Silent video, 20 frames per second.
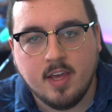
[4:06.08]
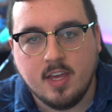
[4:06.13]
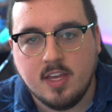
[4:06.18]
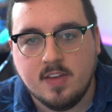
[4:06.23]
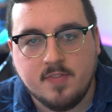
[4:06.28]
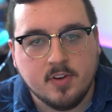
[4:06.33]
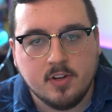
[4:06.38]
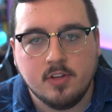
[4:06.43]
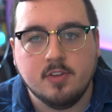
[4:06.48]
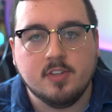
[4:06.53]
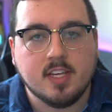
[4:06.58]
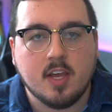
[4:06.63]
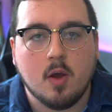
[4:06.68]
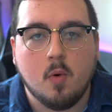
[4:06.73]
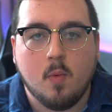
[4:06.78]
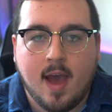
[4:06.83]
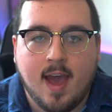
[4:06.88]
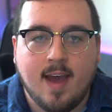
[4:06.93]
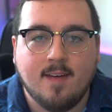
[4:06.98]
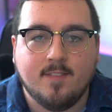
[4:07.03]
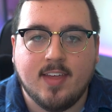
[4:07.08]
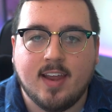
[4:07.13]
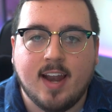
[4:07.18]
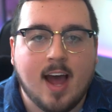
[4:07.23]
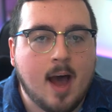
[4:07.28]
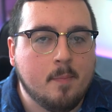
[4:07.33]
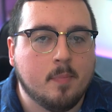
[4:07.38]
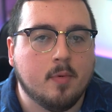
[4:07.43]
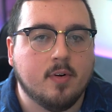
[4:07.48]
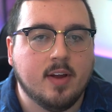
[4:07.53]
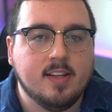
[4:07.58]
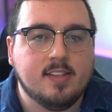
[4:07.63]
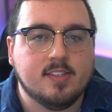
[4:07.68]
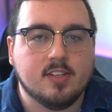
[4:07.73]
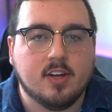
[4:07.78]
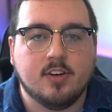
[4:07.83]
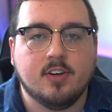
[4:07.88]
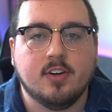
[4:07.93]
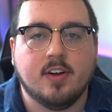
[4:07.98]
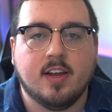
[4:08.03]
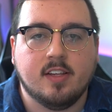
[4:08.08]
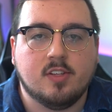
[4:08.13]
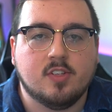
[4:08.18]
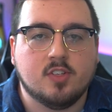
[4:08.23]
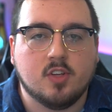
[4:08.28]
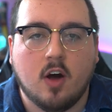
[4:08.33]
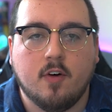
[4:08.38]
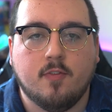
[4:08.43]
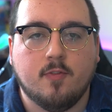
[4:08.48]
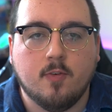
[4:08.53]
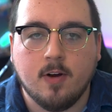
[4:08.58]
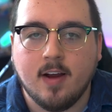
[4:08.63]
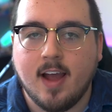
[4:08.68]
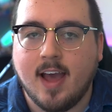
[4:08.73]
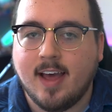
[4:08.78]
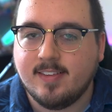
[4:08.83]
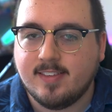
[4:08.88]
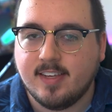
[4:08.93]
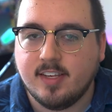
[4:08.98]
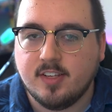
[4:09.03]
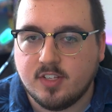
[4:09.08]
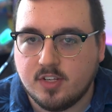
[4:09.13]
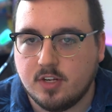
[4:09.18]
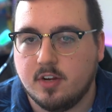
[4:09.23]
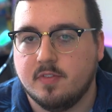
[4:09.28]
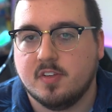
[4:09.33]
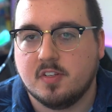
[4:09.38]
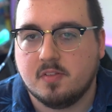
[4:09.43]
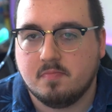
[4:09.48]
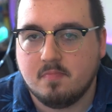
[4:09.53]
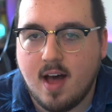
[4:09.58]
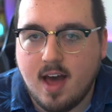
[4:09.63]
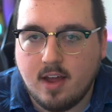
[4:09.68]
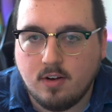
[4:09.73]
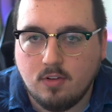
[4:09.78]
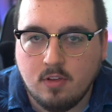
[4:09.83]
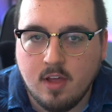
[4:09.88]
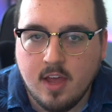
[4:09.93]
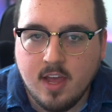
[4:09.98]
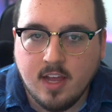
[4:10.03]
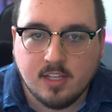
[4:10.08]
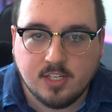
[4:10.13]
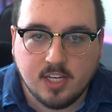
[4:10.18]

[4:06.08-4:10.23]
If you're using a WAF that operates under a software as a service model,